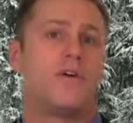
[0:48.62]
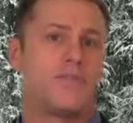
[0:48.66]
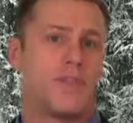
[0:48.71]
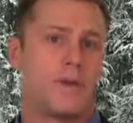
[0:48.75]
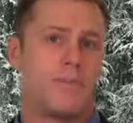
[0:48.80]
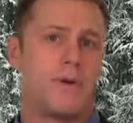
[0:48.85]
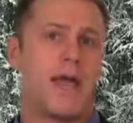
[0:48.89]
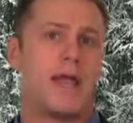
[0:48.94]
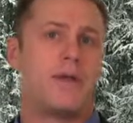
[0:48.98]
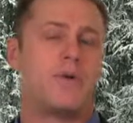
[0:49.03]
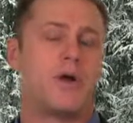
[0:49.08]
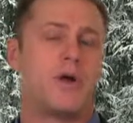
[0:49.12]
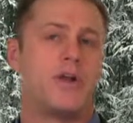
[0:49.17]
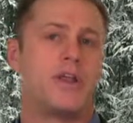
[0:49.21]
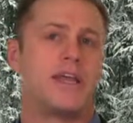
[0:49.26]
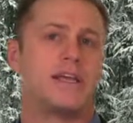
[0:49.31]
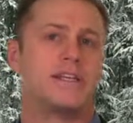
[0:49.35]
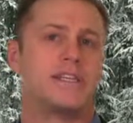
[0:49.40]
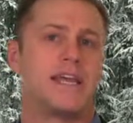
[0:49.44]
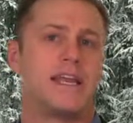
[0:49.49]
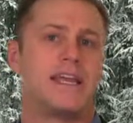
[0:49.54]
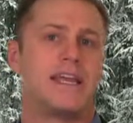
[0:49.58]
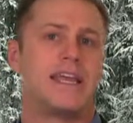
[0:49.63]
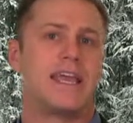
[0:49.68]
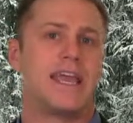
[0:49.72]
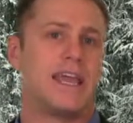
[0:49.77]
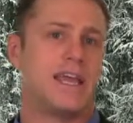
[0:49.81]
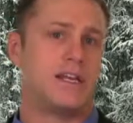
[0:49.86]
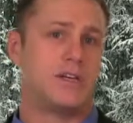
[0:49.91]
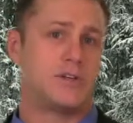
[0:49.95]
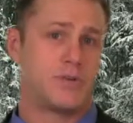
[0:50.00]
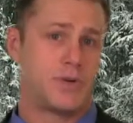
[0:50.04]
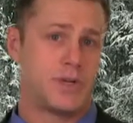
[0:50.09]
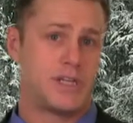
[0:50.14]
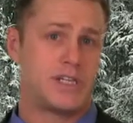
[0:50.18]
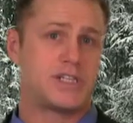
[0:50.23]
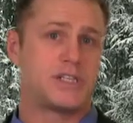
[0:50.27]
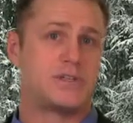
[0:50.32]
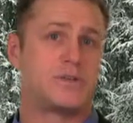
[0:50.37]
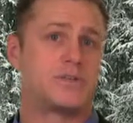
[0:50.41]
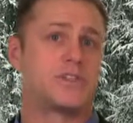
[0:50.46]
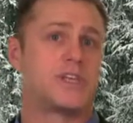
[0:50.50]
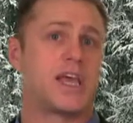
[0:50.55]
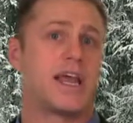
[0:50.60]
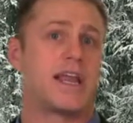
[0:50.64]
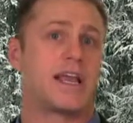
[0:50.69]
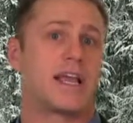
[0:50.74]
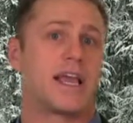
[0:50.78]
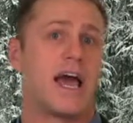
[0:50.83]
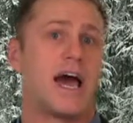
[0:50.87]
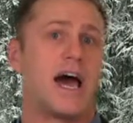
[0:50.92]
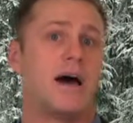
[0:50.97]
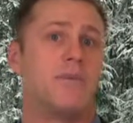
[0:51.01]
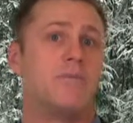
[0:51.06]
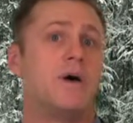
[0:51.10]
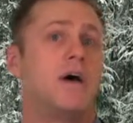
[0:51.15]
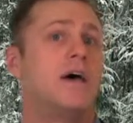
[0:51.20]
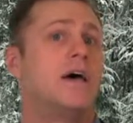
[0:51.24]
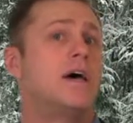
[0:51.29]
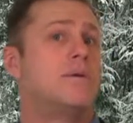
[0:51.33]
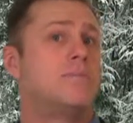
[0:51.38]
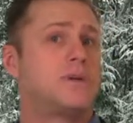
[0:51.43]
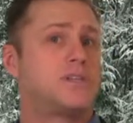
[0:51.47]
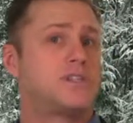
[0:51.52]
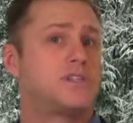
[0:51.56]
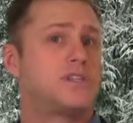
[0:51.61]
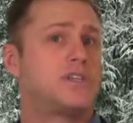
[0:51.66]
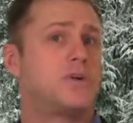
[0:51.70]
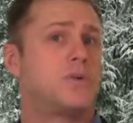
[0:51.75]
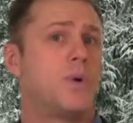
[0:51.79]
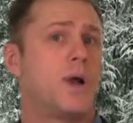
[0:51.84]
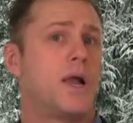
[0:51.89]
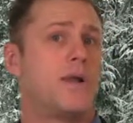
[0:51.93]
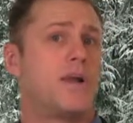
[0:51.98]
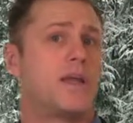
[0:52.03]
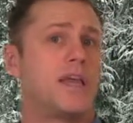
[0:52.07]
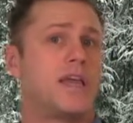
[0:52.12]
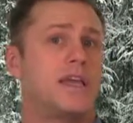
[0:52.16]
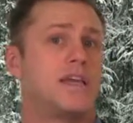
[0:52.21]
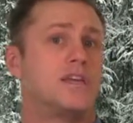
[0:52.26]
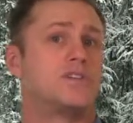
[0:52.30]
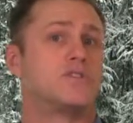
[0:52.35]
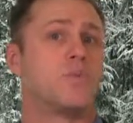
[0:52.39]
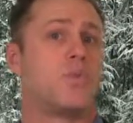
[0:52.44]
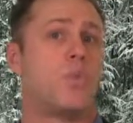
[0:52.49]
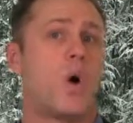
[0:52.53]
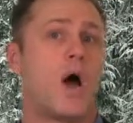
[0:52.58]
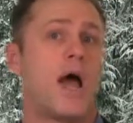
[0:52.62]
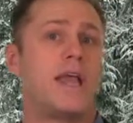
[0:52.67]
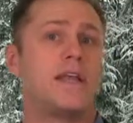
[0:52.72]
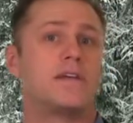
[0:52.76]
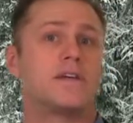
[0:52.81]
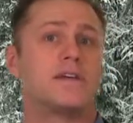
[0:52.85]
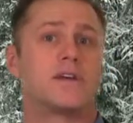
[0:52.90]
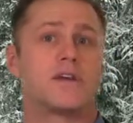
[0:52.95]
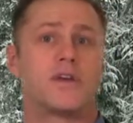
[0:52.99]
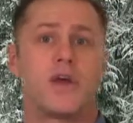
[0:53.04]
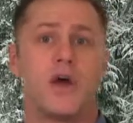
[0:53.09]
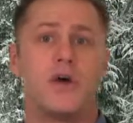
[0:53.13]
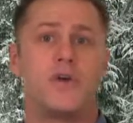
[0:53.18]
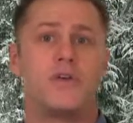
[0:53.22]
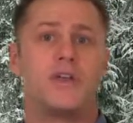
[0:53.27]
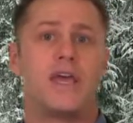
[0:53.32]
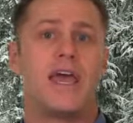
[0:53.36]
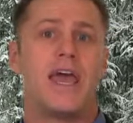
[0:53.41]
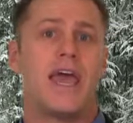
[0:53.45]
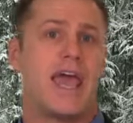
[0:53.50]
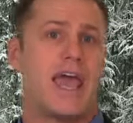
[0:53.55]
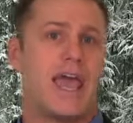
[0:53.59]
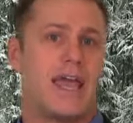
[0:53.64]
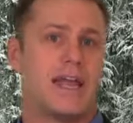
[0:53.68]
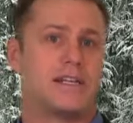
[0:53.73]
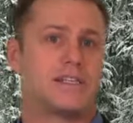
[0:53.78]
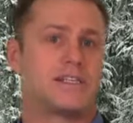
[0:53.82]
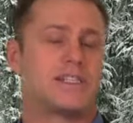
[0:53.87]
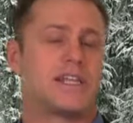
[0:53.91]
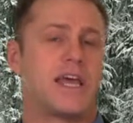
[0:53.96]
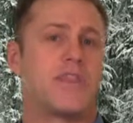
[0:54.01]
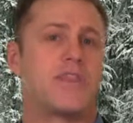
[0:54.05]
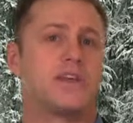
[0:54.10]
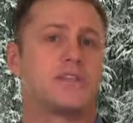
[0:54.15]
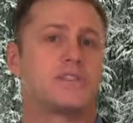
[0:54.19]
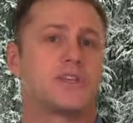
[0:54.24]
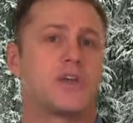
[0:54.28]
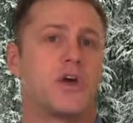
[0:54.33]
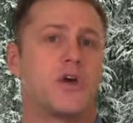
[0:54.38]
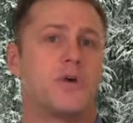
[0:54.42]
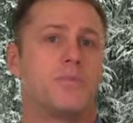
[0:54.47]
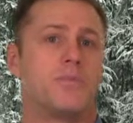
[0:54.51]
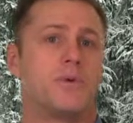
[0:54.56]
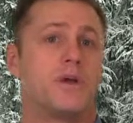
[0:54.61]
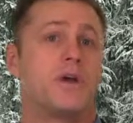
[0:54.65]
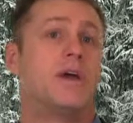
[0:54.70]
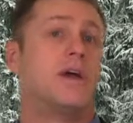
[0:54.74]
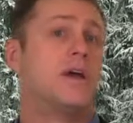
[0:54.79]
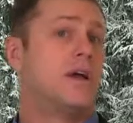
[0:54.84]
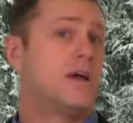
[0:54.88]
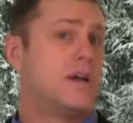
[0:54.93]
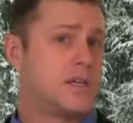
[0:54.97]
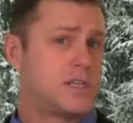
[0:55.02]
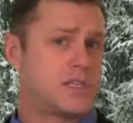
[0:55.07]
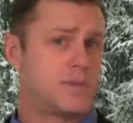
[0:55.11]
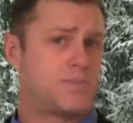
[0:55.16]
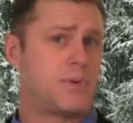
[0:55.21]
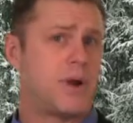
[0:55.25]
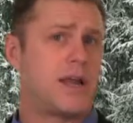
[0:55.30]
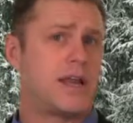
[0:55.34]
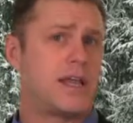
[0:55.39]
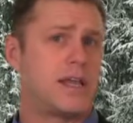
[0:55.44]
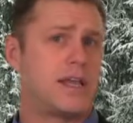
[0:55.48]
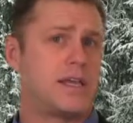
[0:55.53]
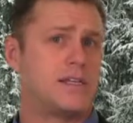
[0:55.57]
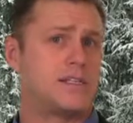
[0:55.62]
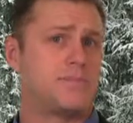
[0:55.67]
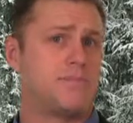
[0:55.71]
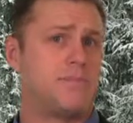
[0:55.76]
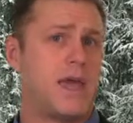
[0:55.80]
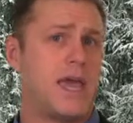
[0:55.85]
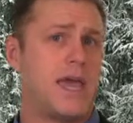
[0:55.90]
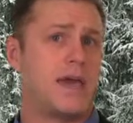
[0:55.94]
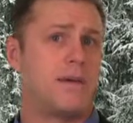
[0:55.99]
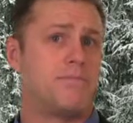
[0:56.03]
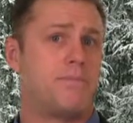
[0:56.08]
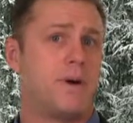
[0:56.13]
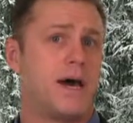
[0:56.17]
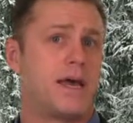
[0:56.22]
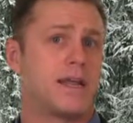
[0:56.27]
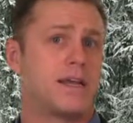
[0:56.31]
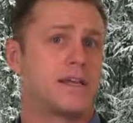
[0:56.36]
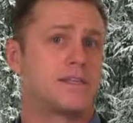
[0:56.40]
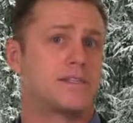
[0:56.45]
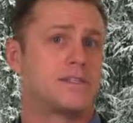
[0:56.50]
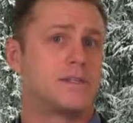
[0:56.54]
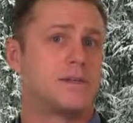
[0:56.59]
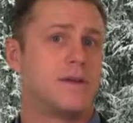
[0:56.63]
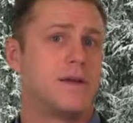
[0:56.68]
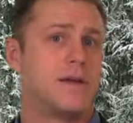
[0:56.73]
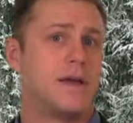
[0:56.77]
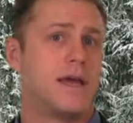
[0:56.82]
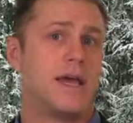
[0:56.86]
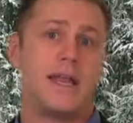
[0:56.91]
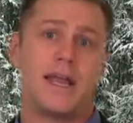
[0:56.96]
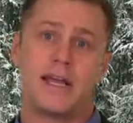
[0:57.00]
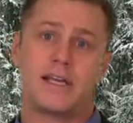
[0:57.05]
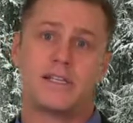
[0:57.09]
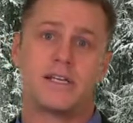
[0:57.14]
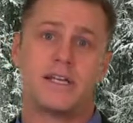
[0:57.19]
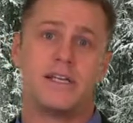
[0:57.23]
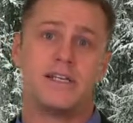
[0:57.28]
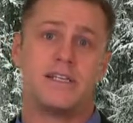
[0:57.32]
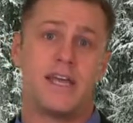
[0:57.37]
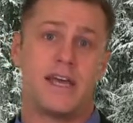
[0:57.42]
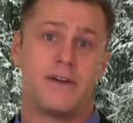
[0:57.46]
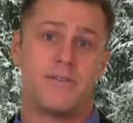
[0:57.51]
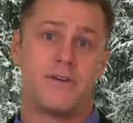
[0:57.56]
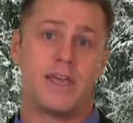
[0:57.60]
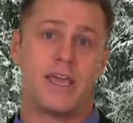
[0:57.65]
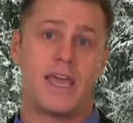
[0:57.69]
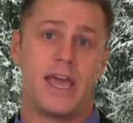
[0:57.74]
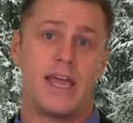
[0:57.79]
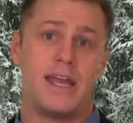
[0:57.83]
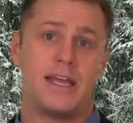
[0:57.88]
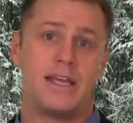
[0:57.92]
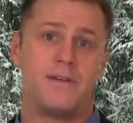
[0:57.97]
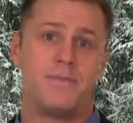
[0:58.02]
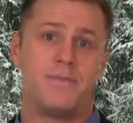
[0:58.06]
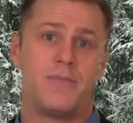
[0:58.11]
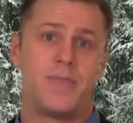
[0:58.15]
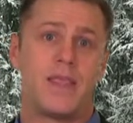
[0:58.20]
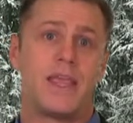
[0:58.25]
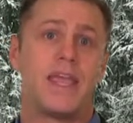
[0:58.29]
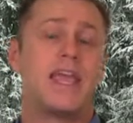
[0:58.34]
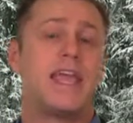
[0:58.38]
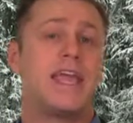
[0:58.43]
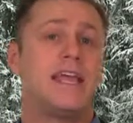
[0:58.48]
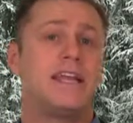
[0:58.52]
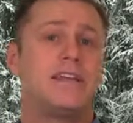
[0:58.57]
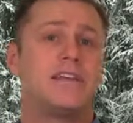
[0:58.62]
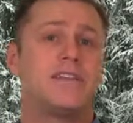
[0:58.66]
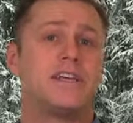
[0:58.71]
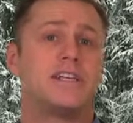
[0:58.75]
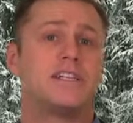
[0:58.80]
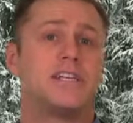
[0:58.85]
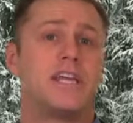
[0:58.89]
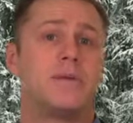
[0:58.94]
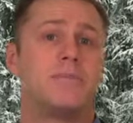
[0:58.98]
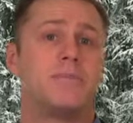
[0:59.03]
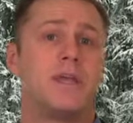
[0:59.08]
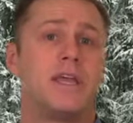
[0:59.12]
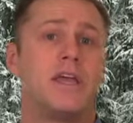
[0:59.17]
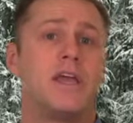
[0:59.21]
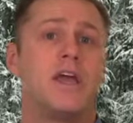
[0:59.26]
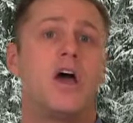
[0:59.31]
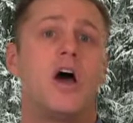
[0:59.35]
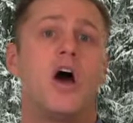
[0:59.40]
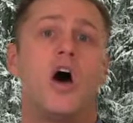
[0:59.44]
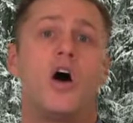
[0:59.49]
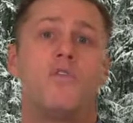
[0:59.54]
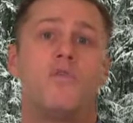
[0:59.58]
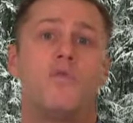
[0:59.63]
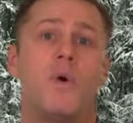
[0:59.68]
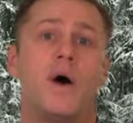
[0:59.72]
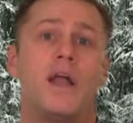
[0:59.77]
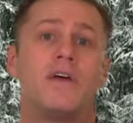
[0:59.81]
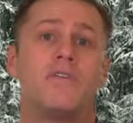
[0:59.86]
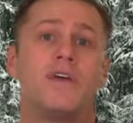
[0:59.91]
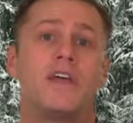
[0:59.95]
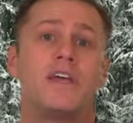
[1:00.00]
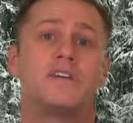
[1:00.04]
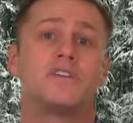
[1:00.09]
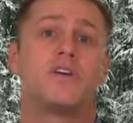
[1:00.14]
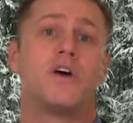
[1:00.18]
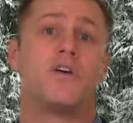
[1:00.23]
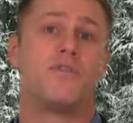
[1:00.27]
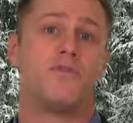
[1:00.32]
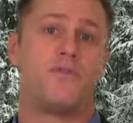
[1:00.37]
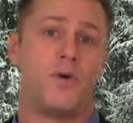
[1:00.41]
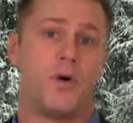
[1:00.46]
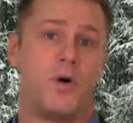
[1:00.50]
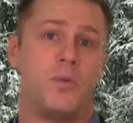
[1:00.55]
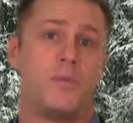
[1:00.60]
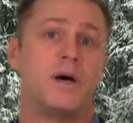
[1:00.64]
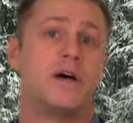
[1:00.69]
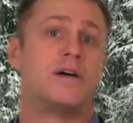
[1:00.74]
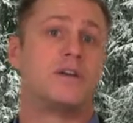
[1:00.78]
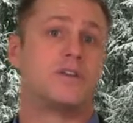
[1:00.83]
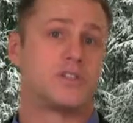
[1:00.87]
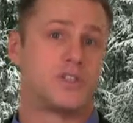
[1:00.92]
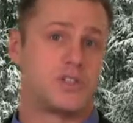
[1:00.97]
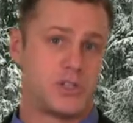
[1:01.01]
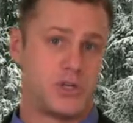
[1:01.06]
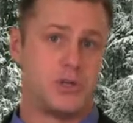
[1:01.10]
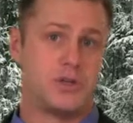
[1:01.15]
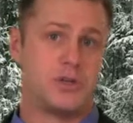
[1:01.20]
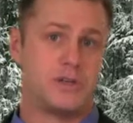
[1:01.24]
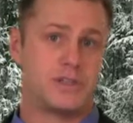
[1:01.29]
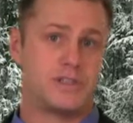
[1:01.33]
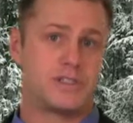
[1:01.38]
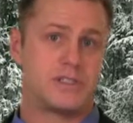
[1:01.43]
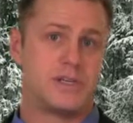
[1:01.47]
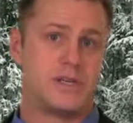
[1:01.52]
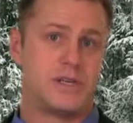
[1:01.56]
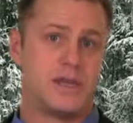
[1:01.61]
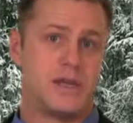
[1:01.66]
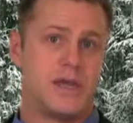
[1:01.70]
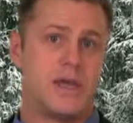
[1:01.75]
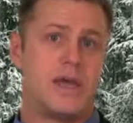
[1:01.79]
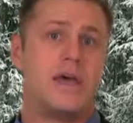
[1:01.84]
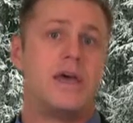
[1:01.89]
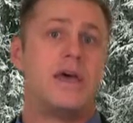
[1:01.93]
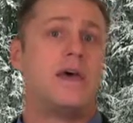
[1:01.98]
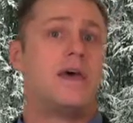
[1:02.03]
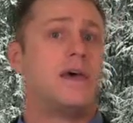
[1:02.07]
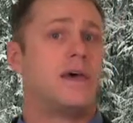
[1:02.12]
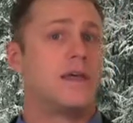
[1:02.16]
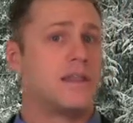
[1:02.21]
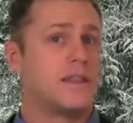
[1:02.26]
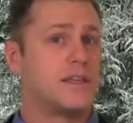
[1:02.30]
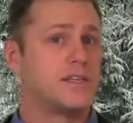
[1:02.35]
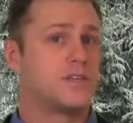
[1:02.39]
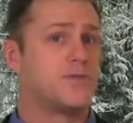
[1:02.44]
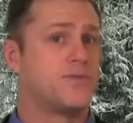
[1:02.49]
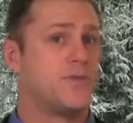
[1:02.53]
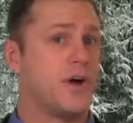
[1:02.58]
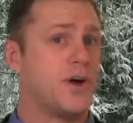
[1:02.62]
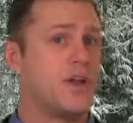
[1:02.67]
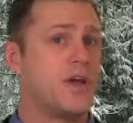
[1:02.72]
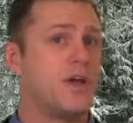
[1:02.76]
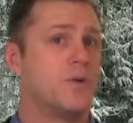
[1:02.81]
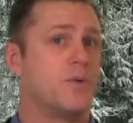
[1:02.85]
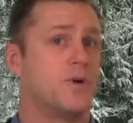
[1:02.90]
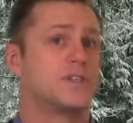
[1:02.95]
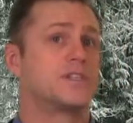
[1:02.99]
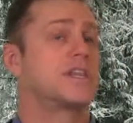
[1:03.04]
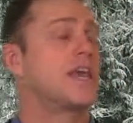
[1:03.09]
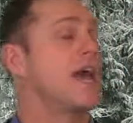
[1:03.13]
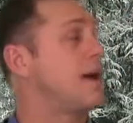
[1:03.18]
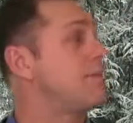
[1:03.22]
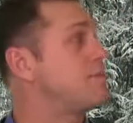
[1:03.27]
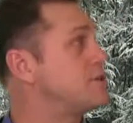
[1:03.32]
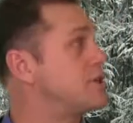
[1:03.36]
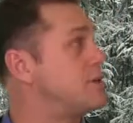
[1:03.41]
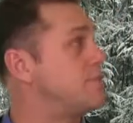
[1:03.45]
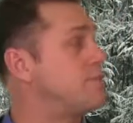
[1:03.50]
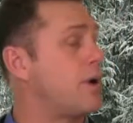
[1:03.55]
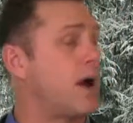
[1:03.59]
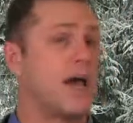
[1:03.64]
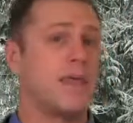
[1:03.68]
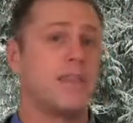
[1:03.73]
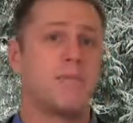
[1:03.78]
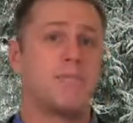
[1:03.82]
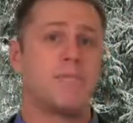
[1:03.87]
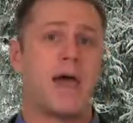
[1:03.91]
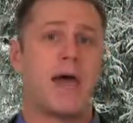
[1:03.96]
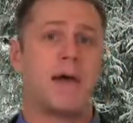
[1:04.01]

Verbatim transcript: of the Peyronie attending in traditional Santa garb, but still wearing his white coat and stethoscope, spreading his bare buttocks and actually defecating into the chimney of one of his former students. This photo was captured by the